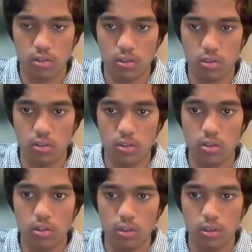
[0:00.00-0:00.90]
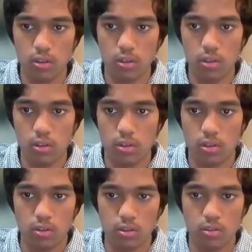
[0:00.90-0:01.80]

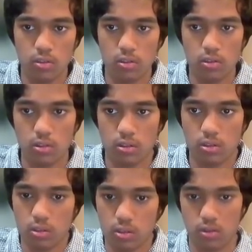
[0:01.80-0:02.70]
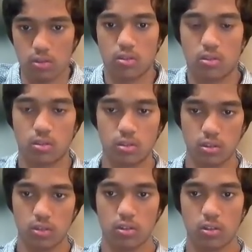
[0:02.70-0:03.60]

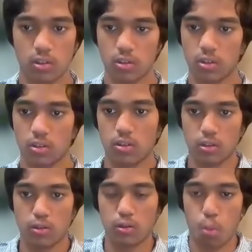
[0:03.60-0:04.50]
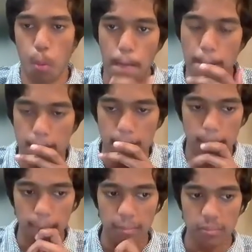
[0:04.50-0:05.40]

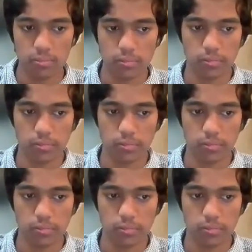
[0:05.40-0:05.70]
This person isn't speaking.